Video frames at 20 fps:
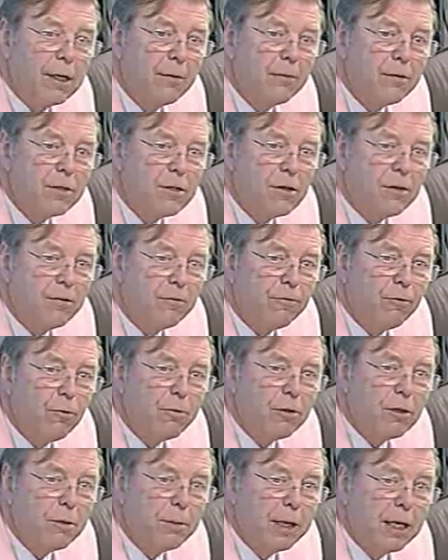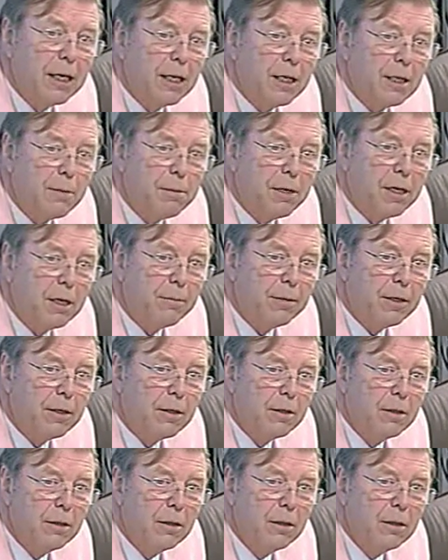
Then it was not formed at the beginning of the Parliament.